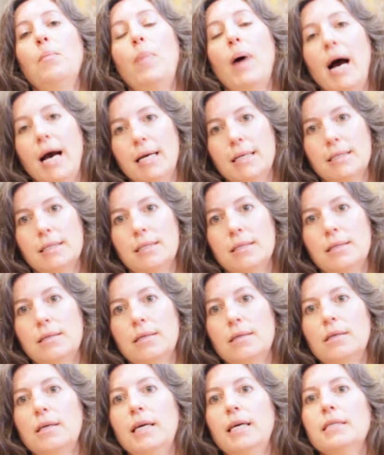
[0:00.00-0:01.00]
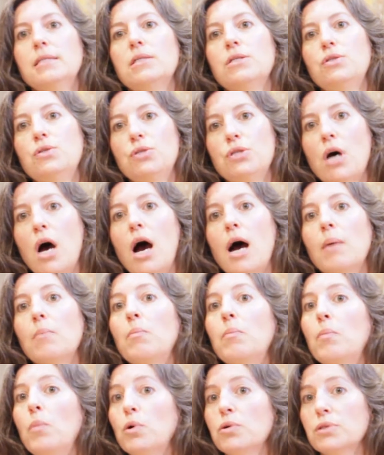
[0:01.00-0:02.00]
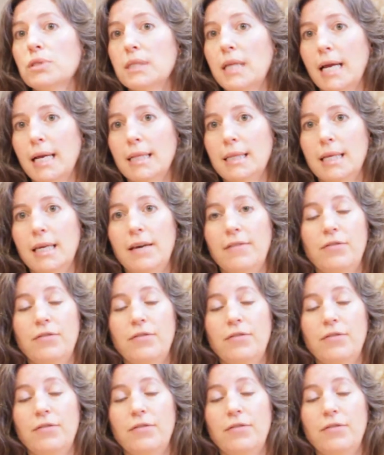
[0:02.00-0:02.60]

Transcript: But it's not most likely,